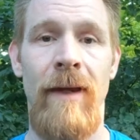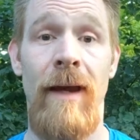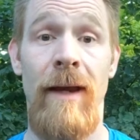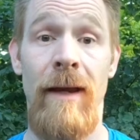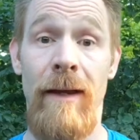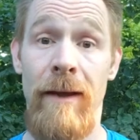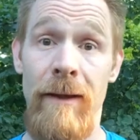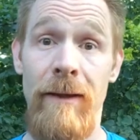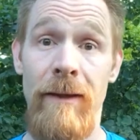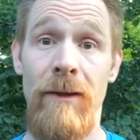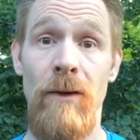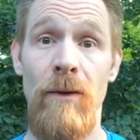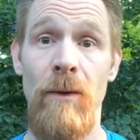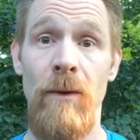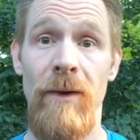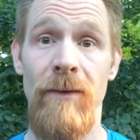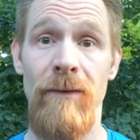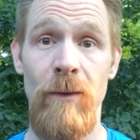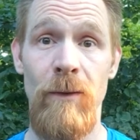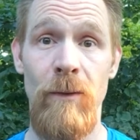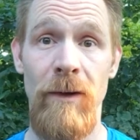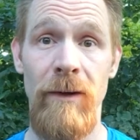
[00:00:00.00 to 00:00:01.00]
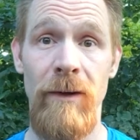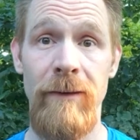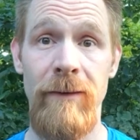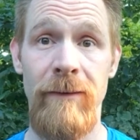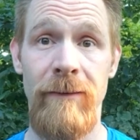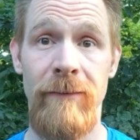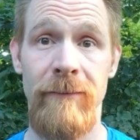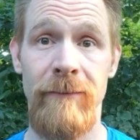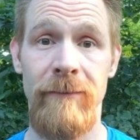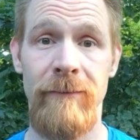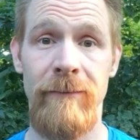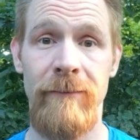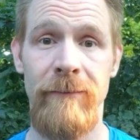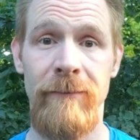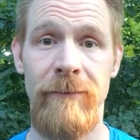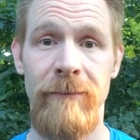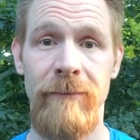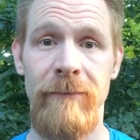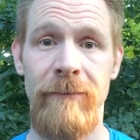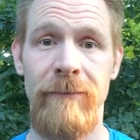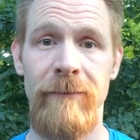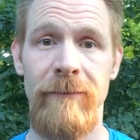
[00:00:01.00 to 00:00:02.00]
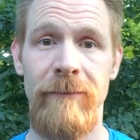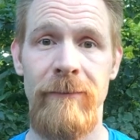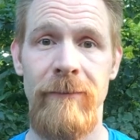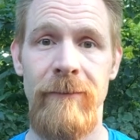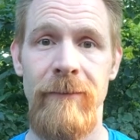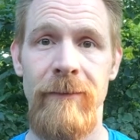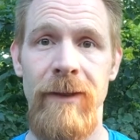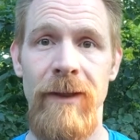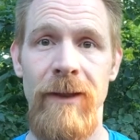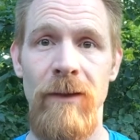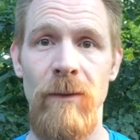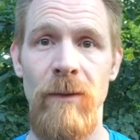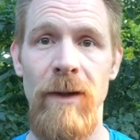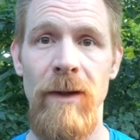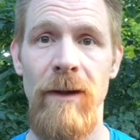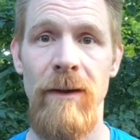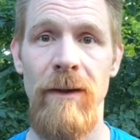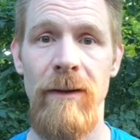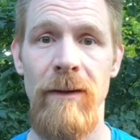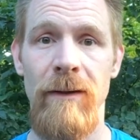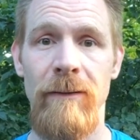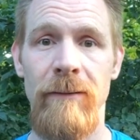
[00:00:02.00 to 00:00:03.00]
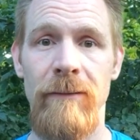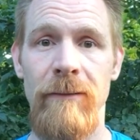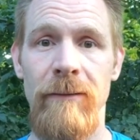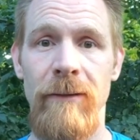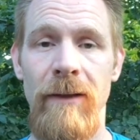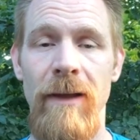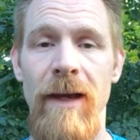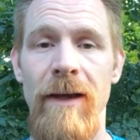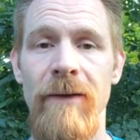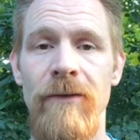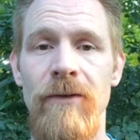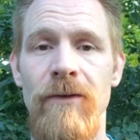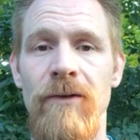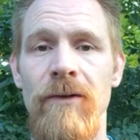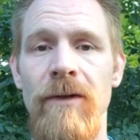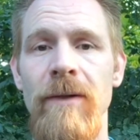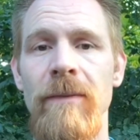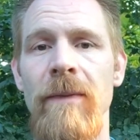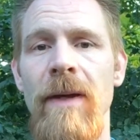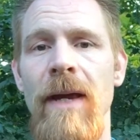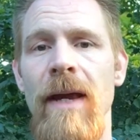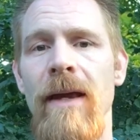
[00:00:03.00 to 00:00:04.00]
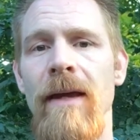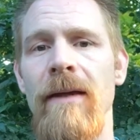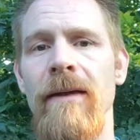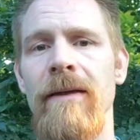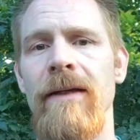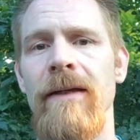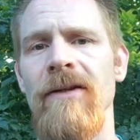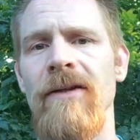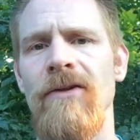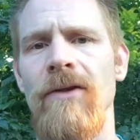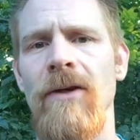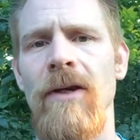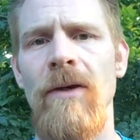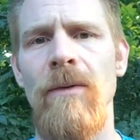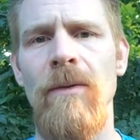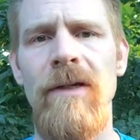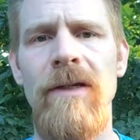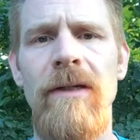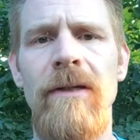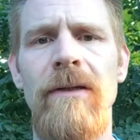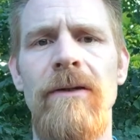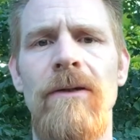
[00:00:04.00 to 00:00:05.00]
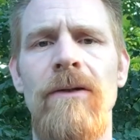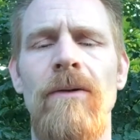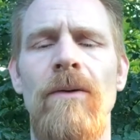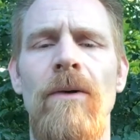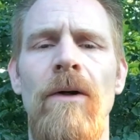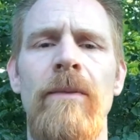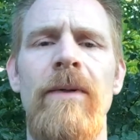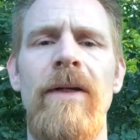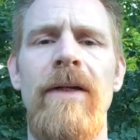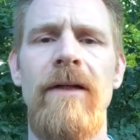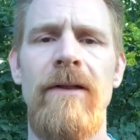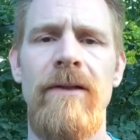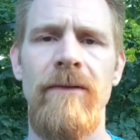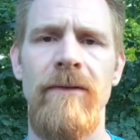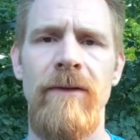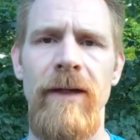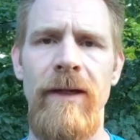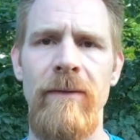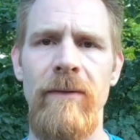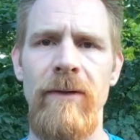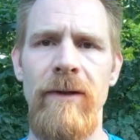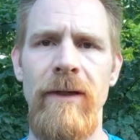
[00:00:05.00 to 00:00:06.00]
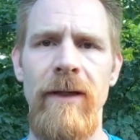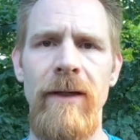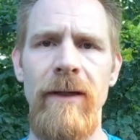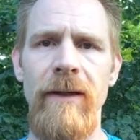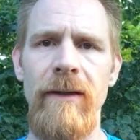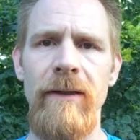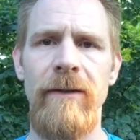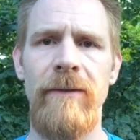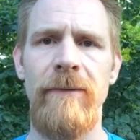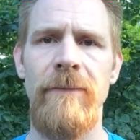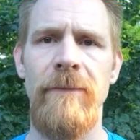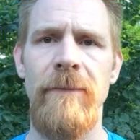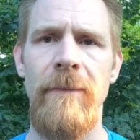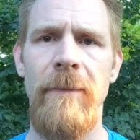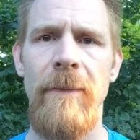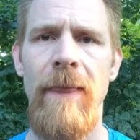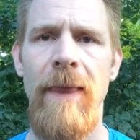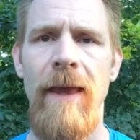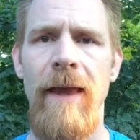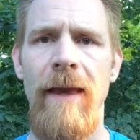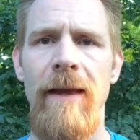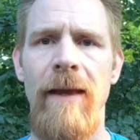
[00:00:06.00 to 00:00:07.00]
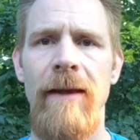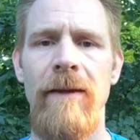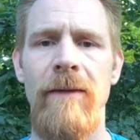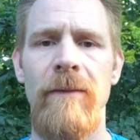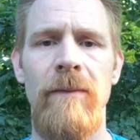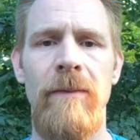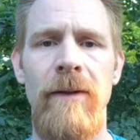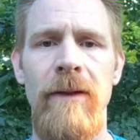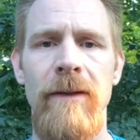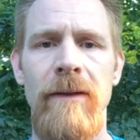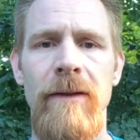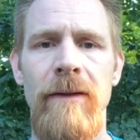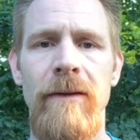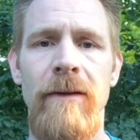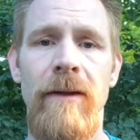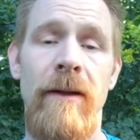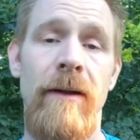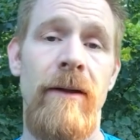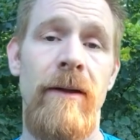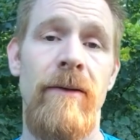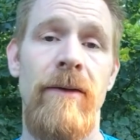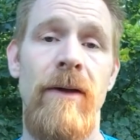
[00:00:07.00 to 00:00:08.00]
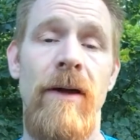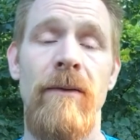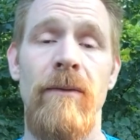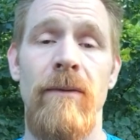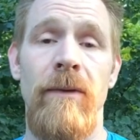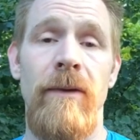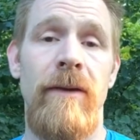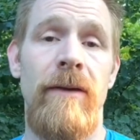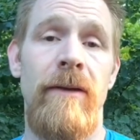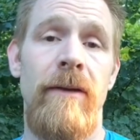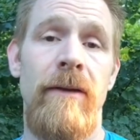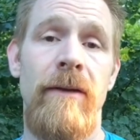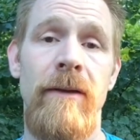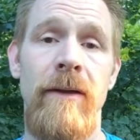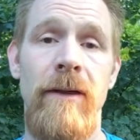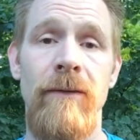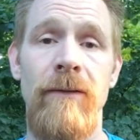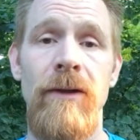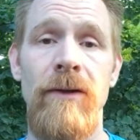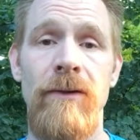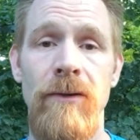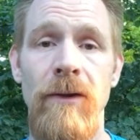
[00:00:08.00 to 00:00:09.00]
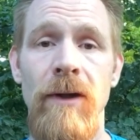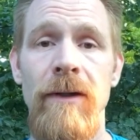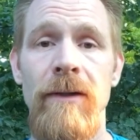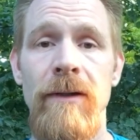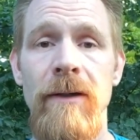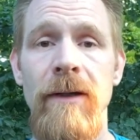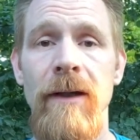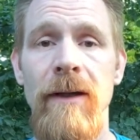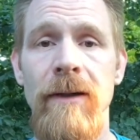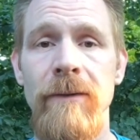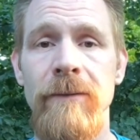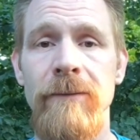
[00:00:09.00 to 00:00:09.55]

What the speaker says: Hello everyone. Here we are, a live stream. Yesterday we didn't do one because of Labor Day, but I thought we'd give it a try today.